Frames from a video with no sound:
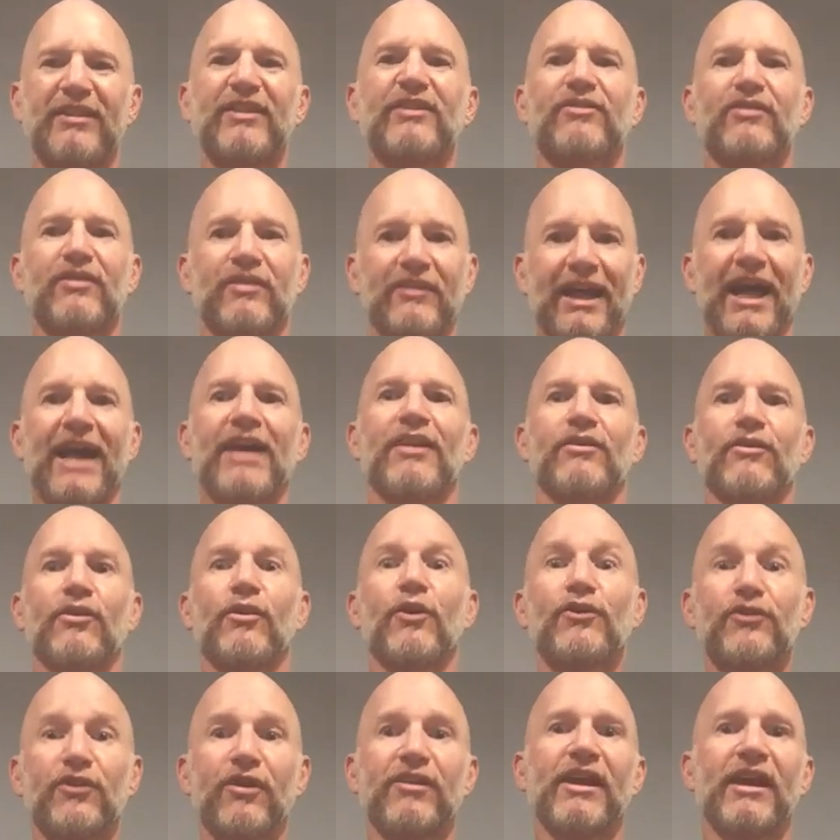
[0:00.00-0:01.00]

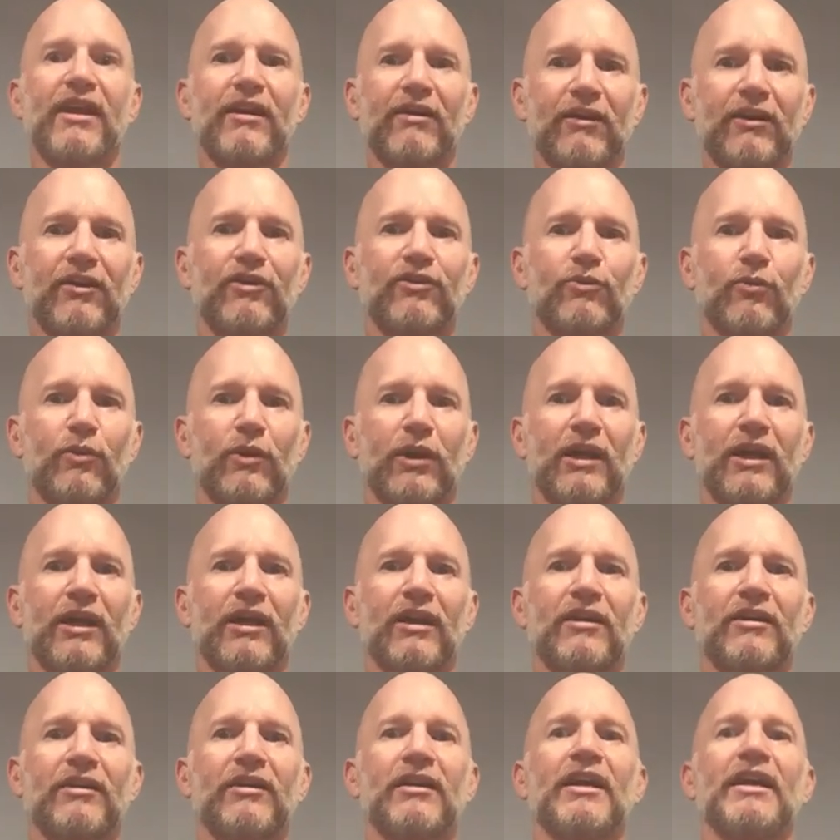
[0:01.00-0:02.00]
Those are the areas
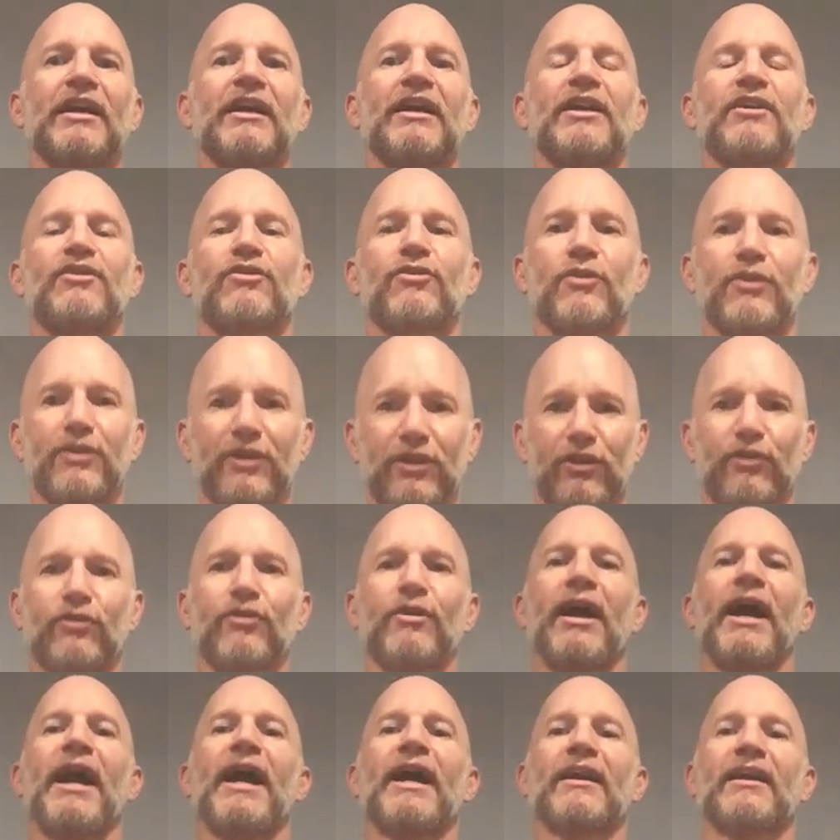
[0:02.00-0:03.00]
where it's going to
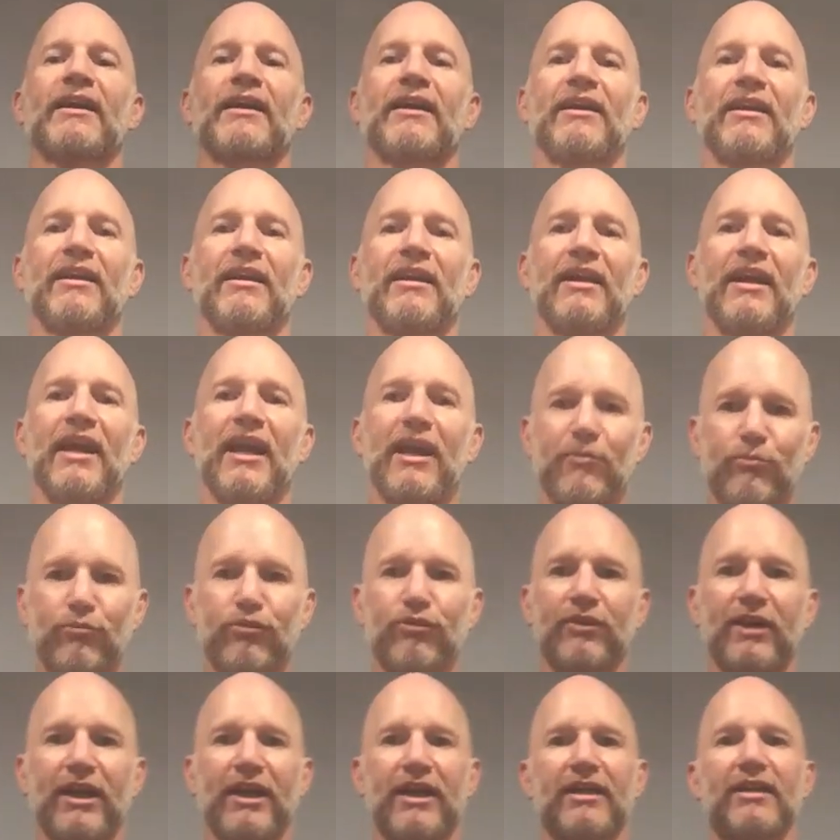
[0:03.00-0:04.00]
crack and
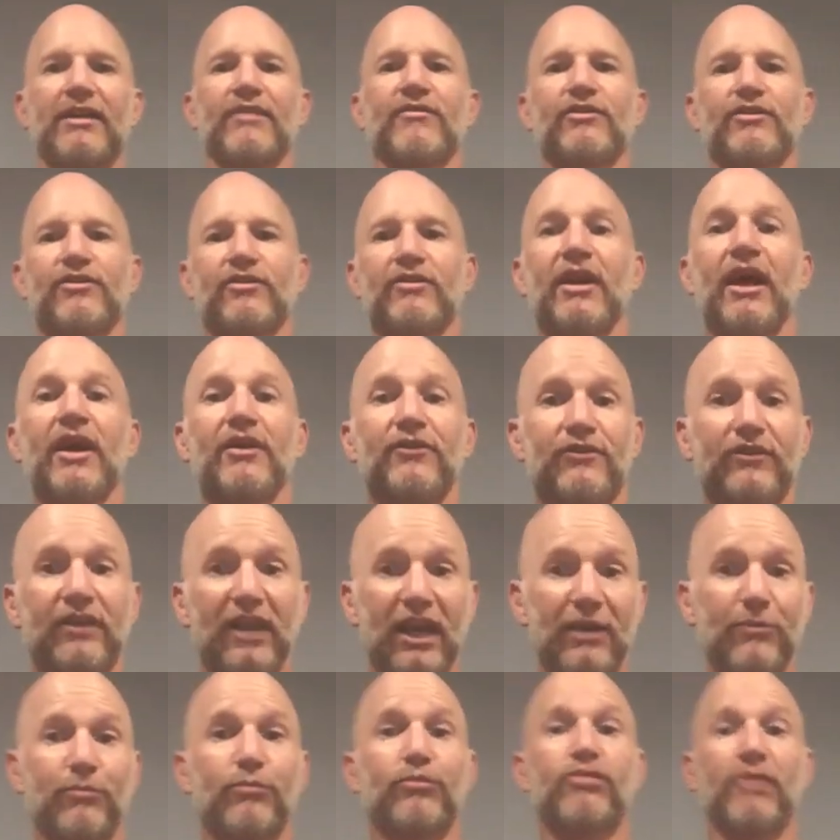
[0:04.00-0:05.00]
break if it's not
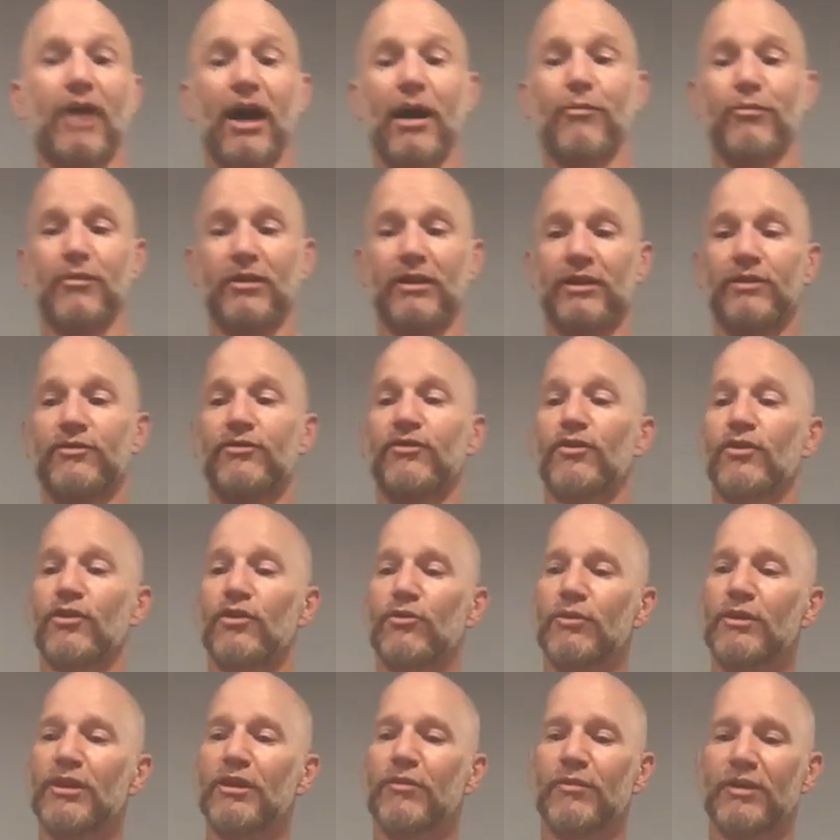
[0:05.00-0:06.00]
taped properly. So
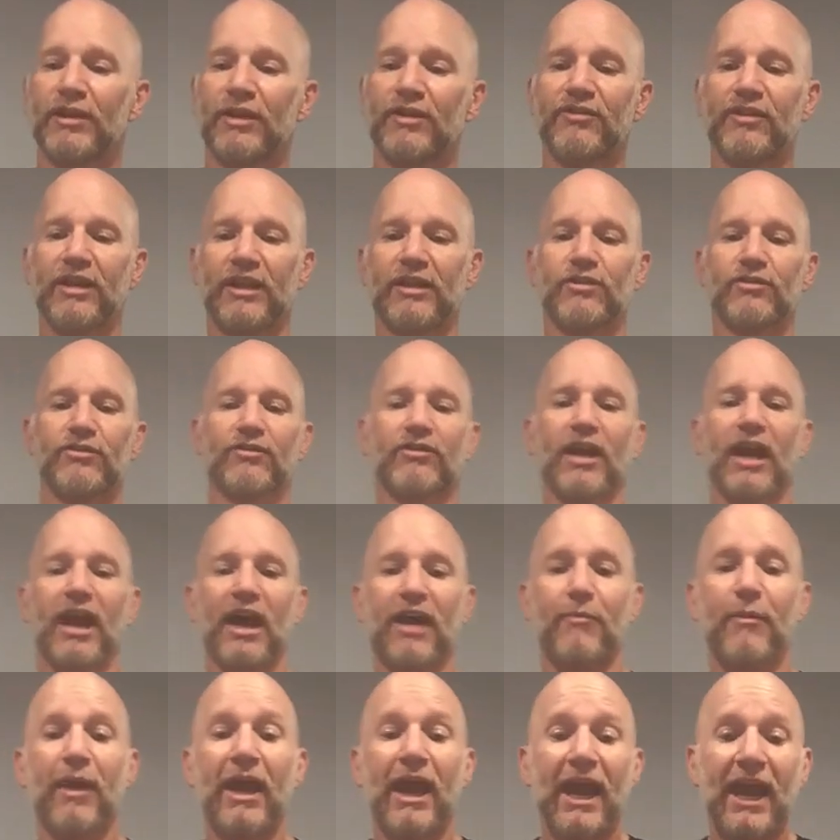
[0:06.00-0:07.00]
you really want to take your
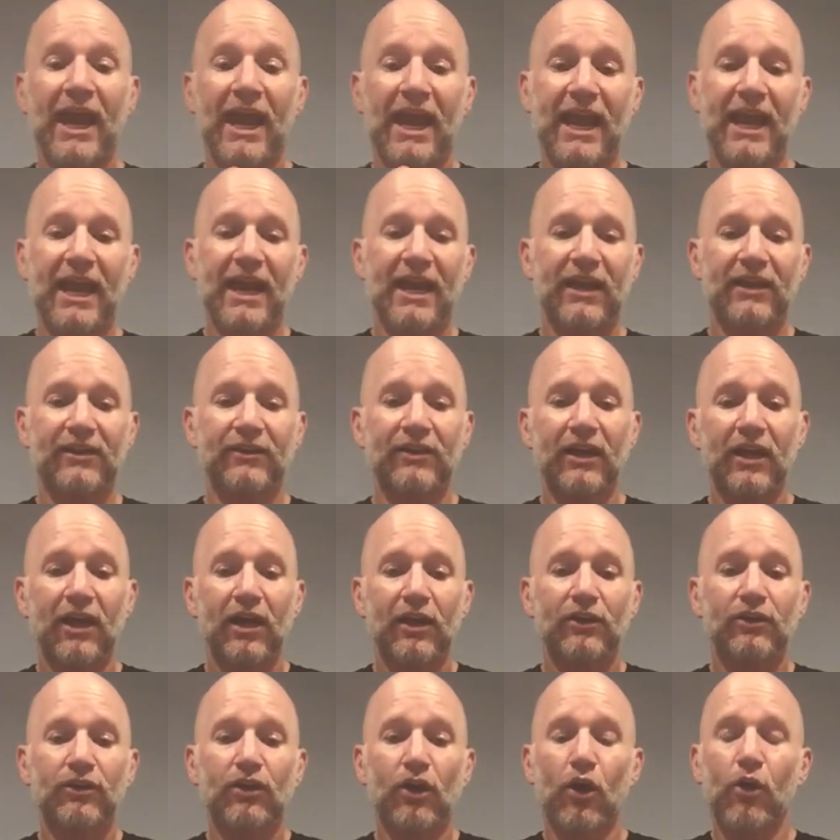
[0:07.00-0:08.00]
time and
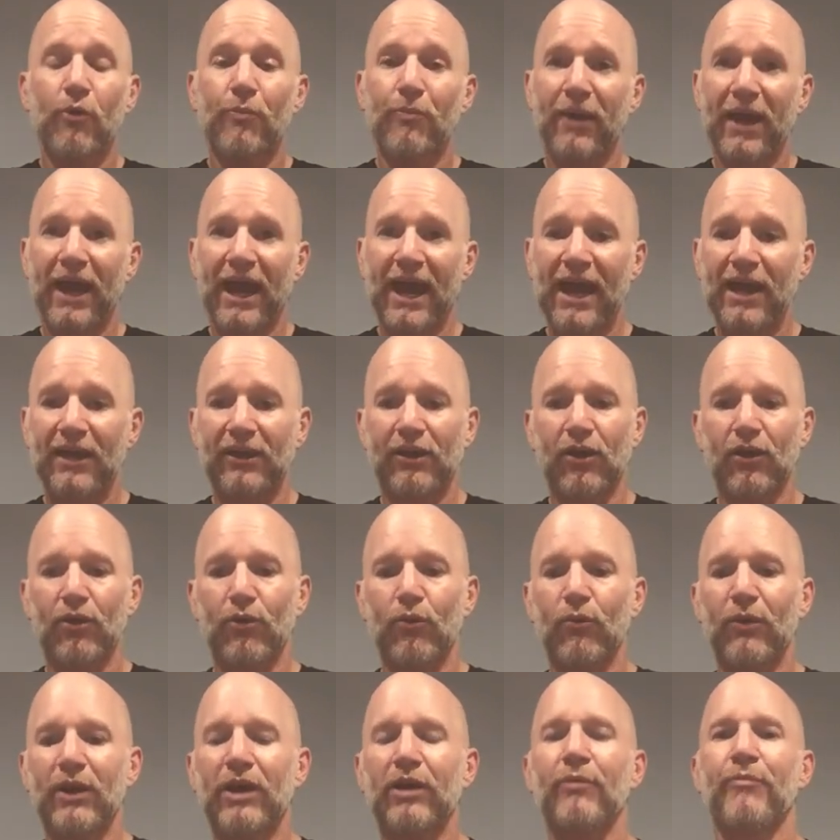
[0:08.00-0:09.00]
go
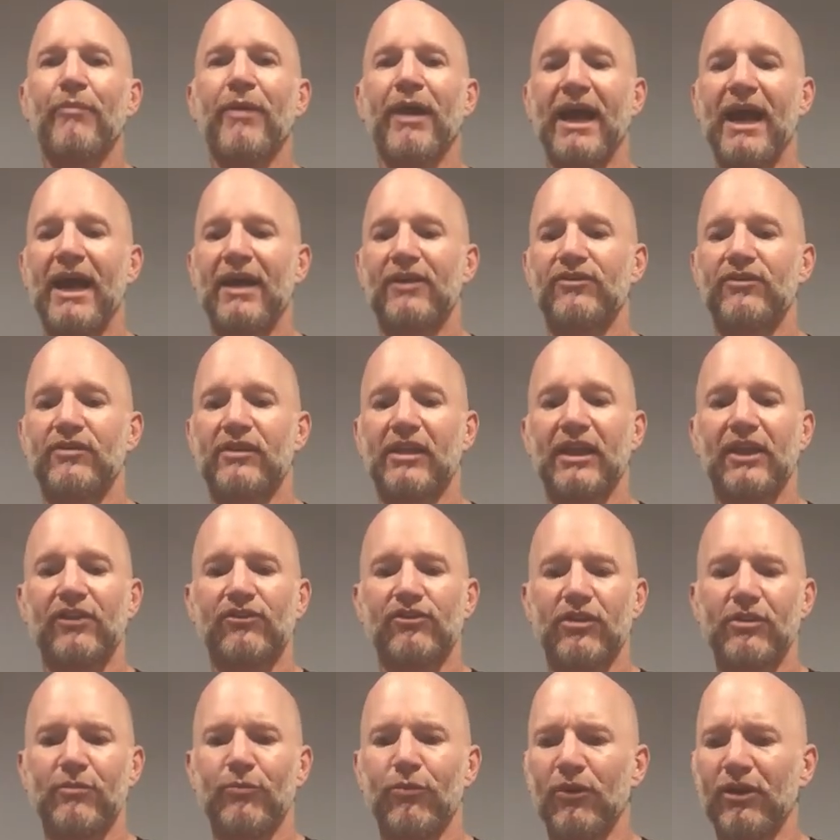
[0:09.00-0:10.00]
well past the
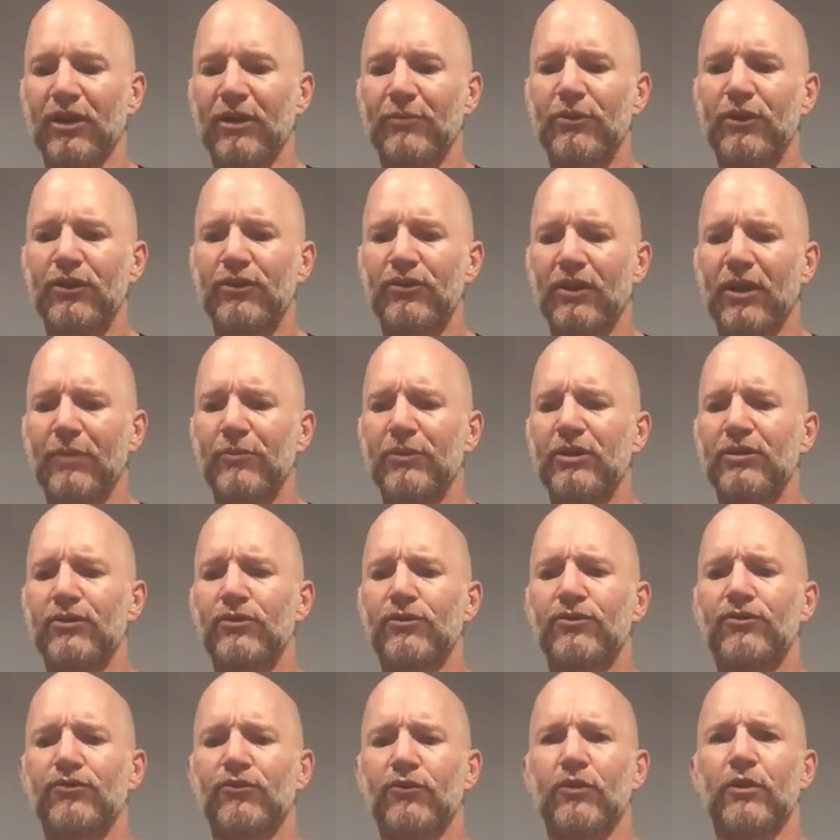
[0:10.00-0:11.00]
edge of the bolt. I'm going to
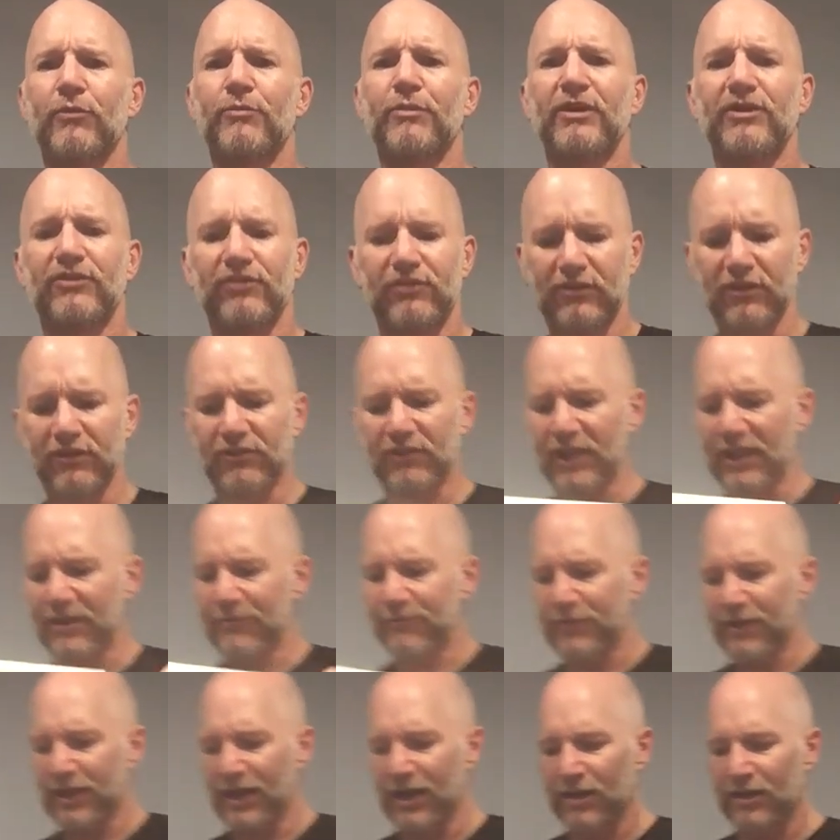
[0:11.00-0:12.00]
use 4 pieces of
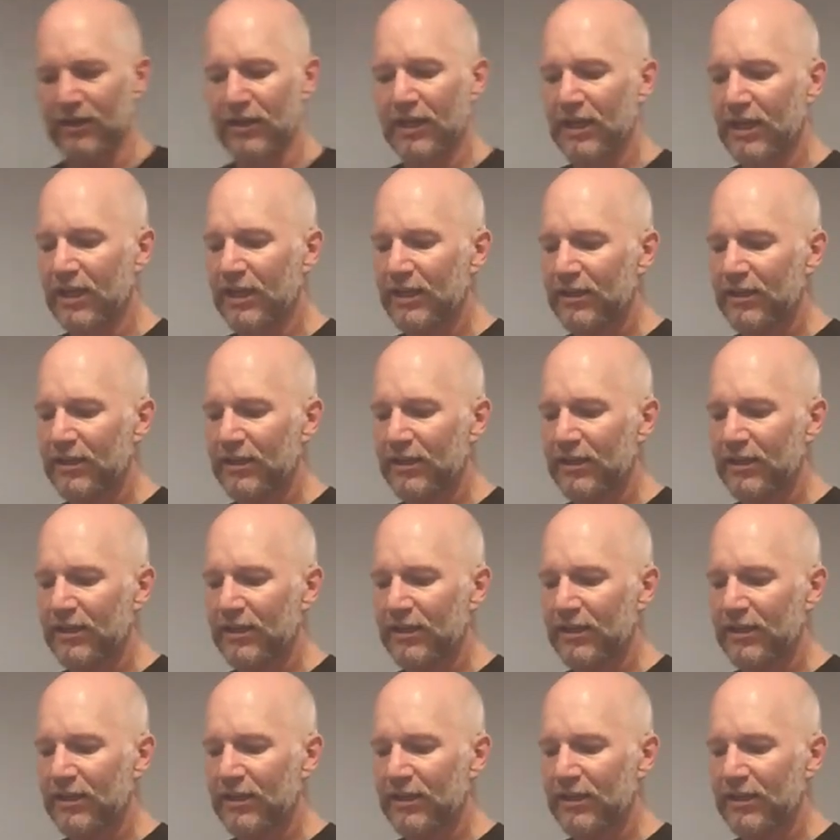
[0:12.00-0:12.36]
tape there.